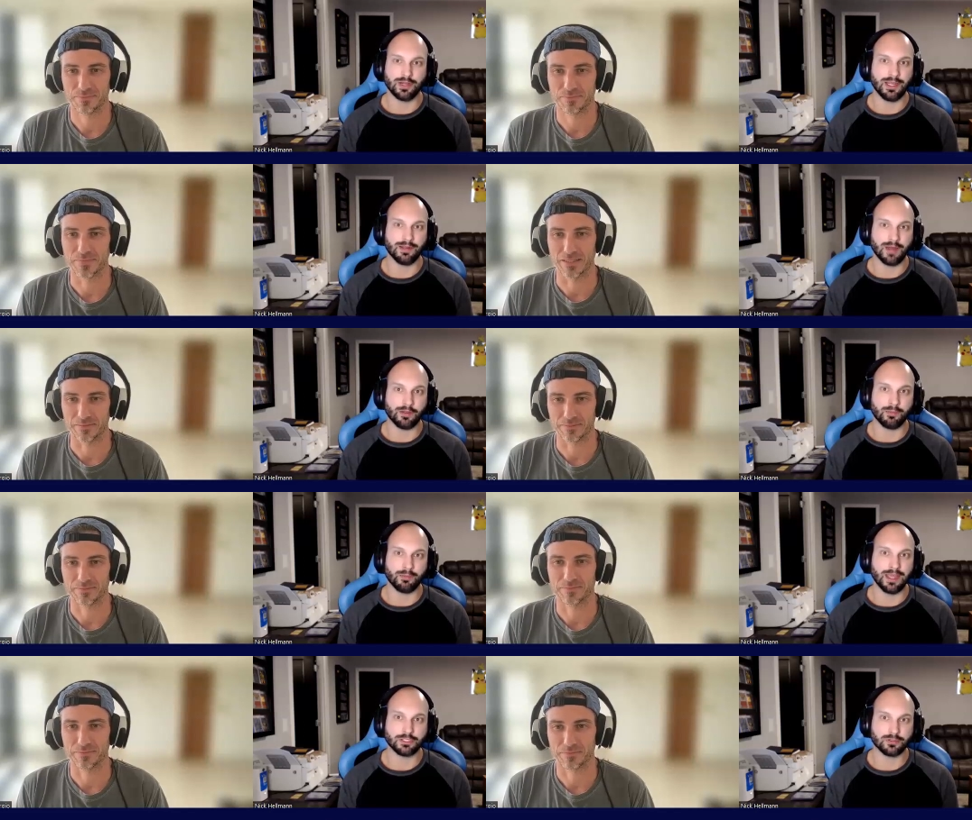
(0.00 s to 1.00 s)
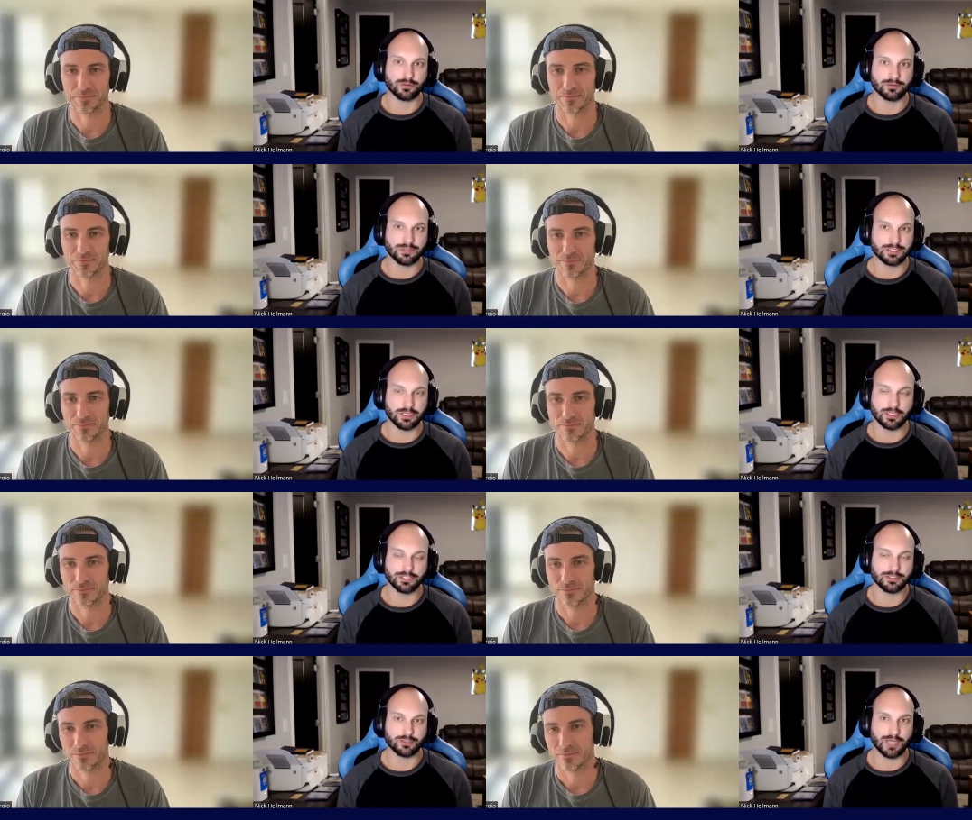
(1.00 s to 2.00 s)
Speaker 1: there any other major
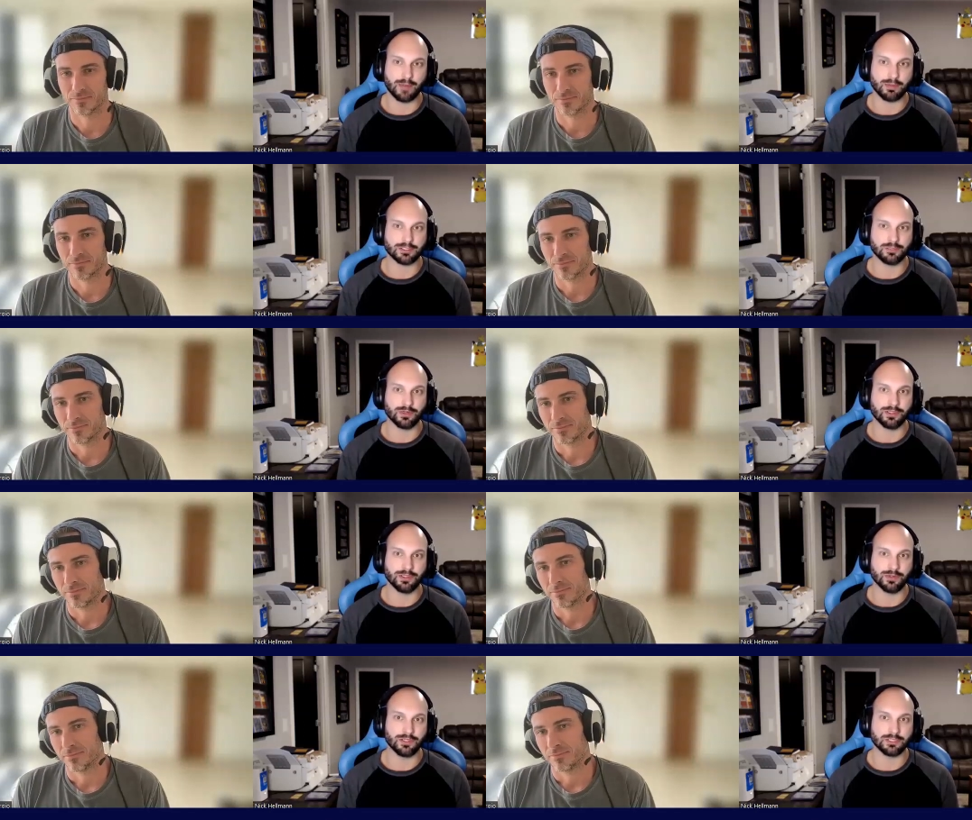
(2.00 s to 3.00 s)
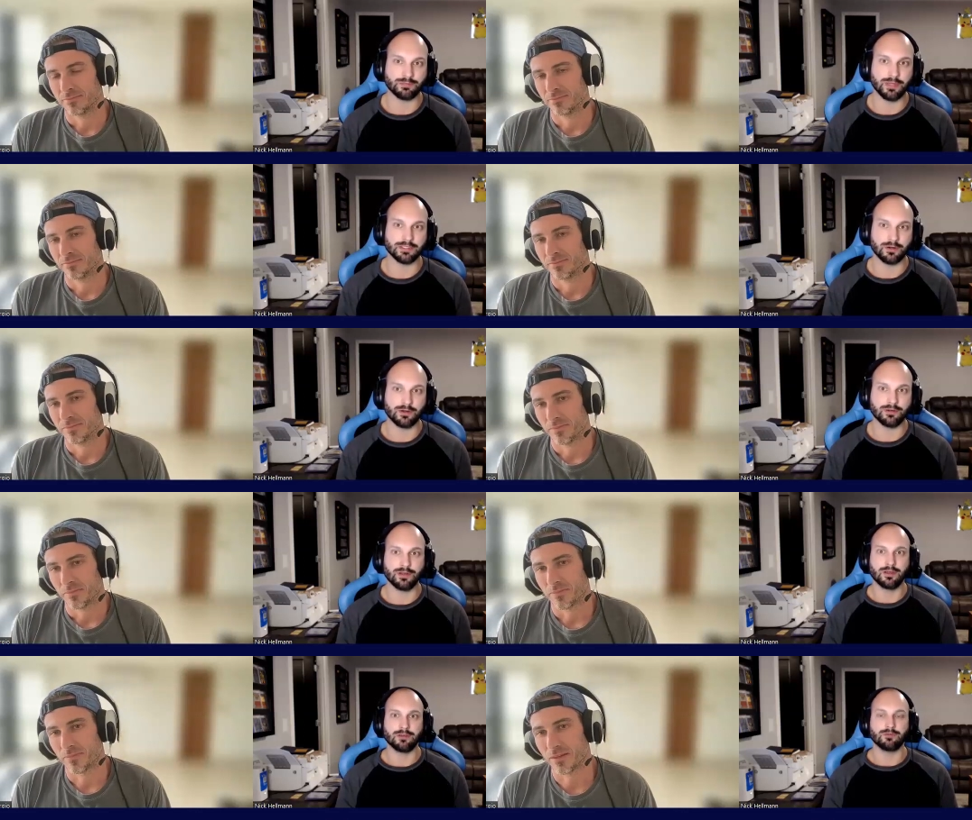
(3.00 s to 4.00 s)
discussions or topics you want to you want to touch base on
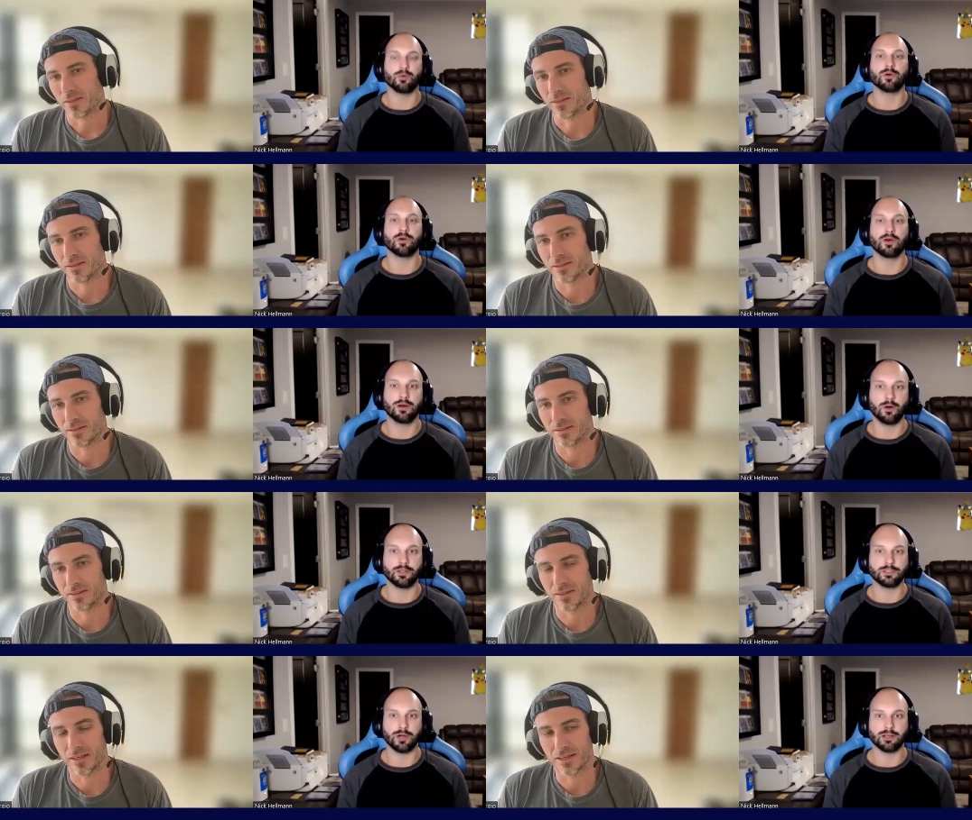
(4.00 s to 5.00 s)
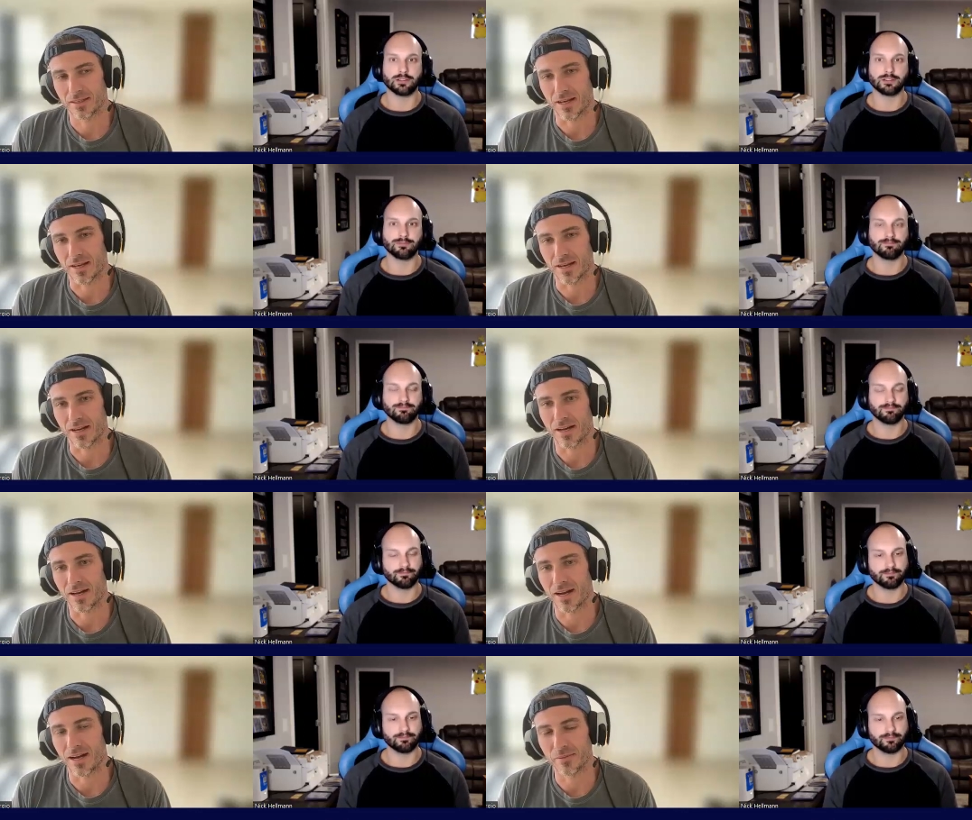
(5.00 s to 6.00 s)
for uh, all these yeah. Products?
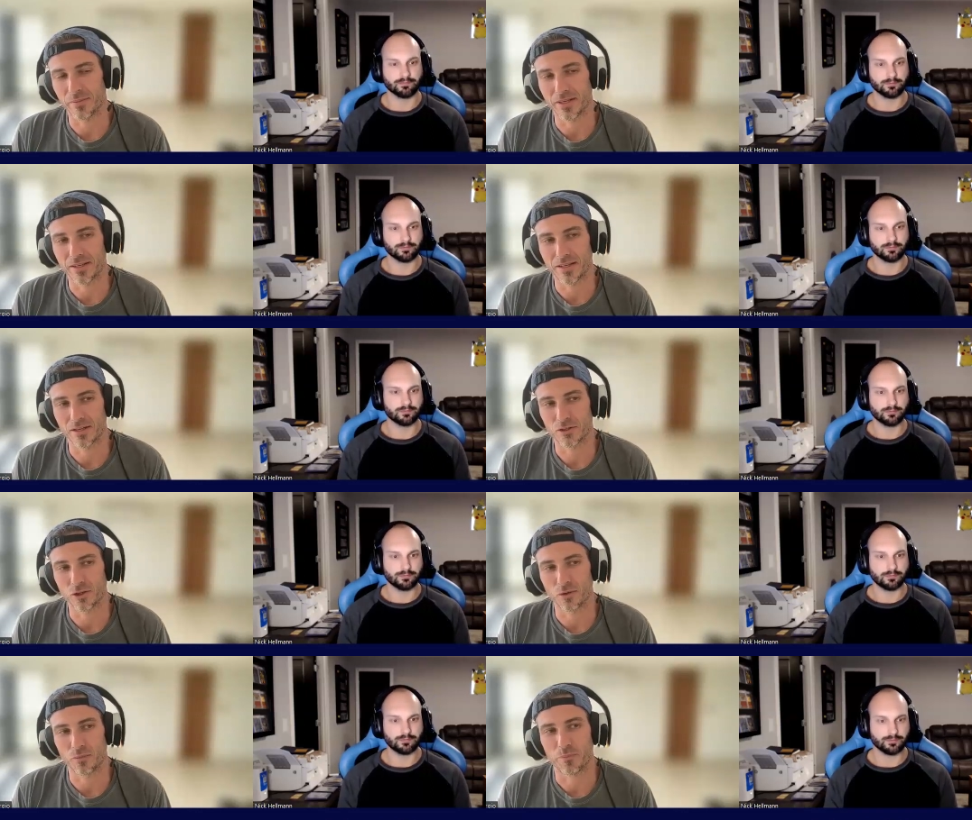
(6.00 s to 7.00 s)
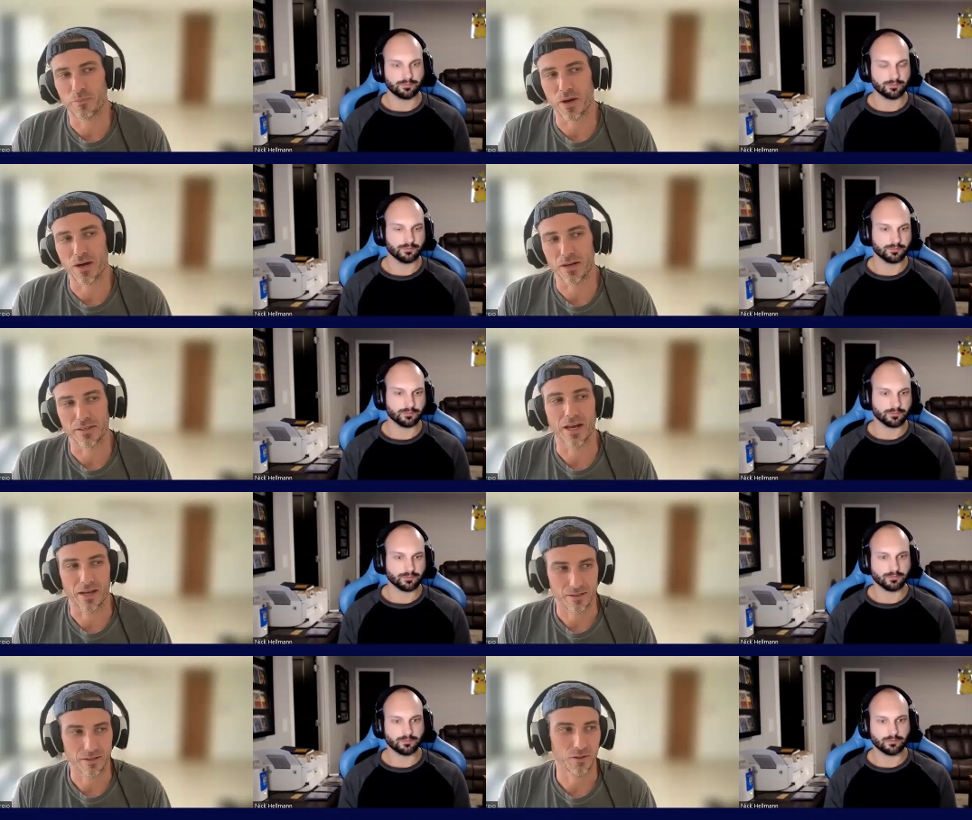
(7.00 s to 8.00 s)
Speaker 2: I mean, so uh,
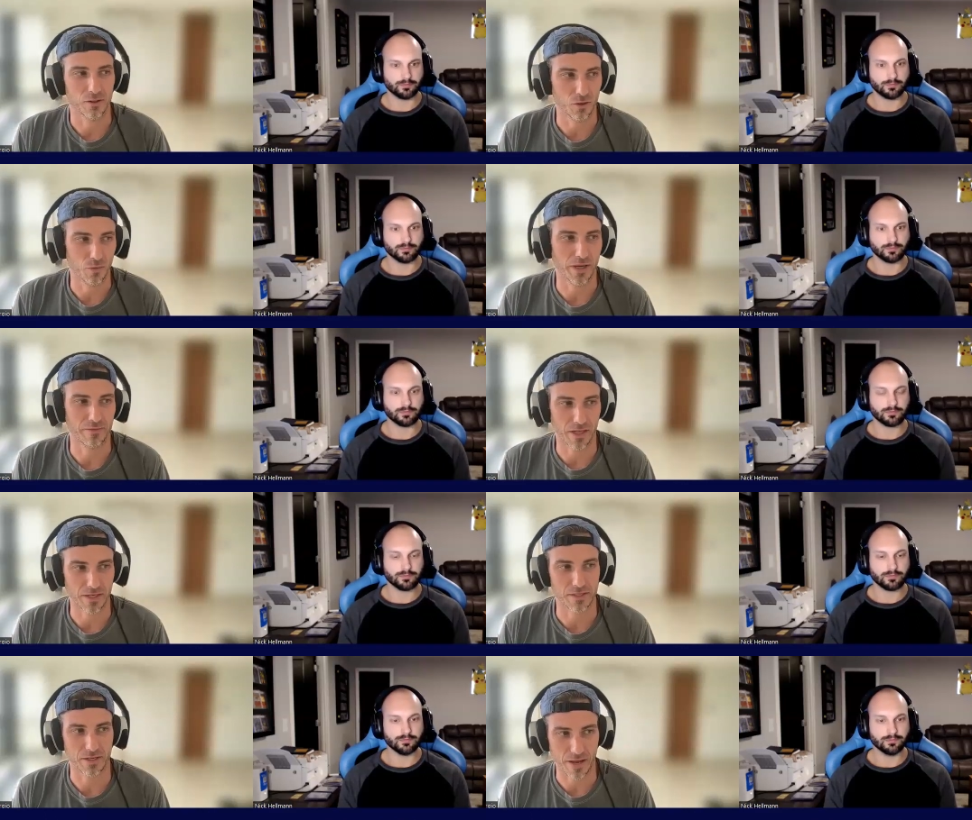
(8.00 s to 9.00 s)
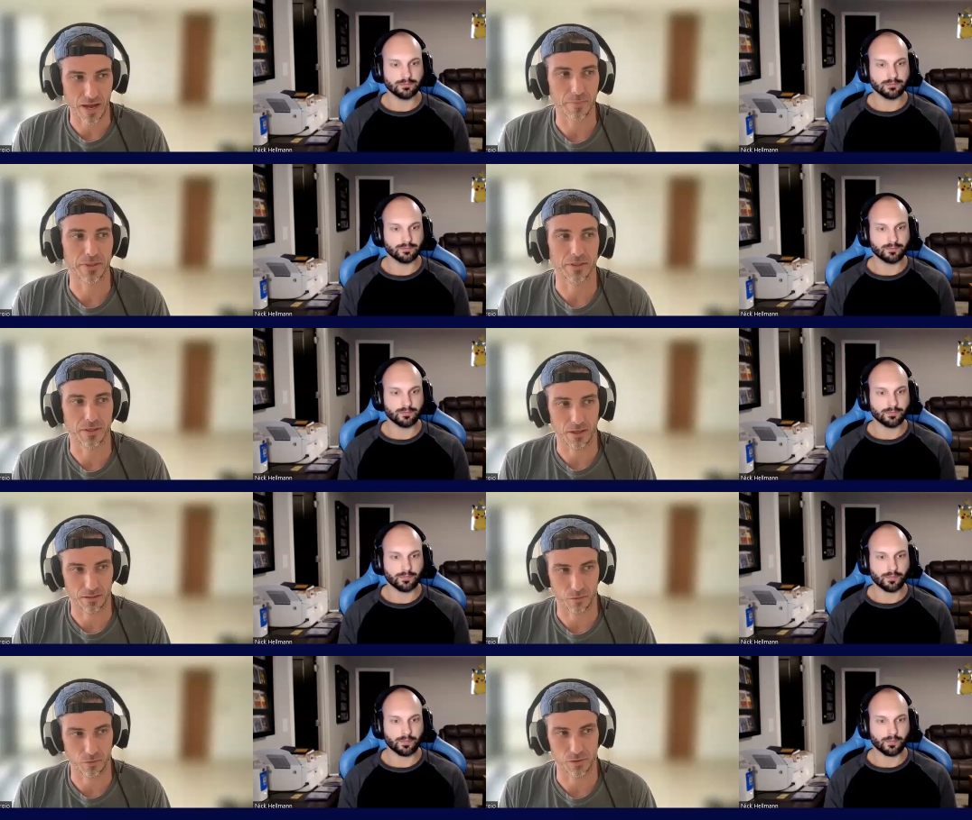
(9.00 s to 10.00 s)
yeah, so we have a lot of stuff happening uh,
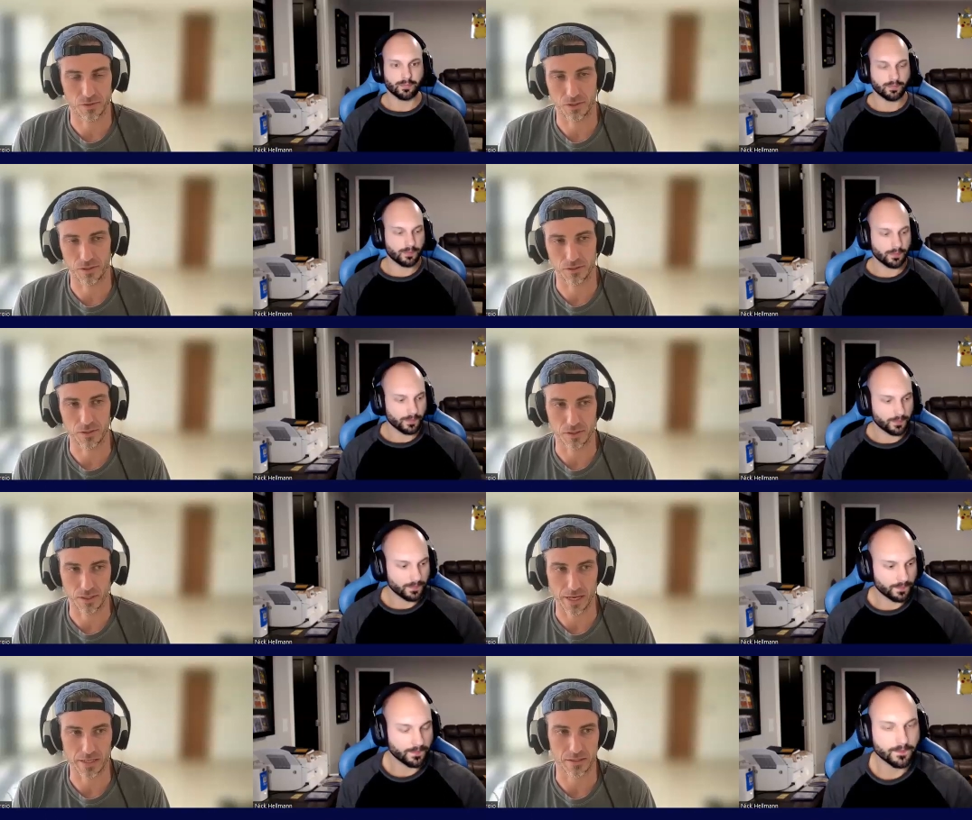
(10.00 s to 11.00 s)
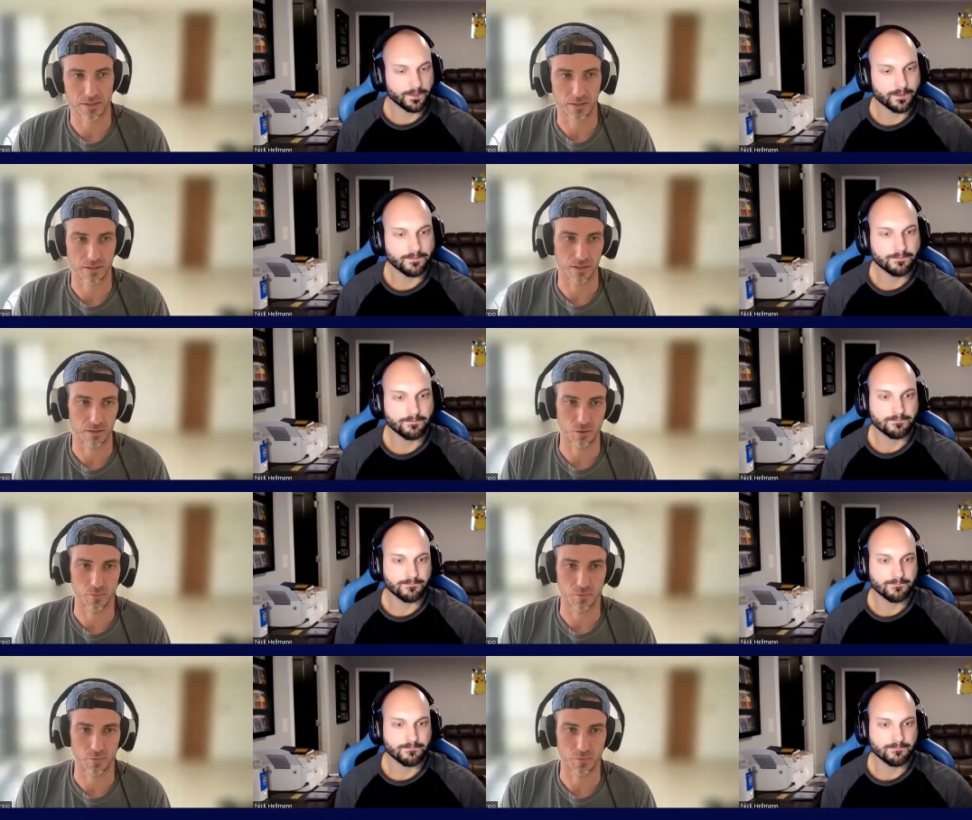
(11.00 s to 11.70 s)
towards this last uh, two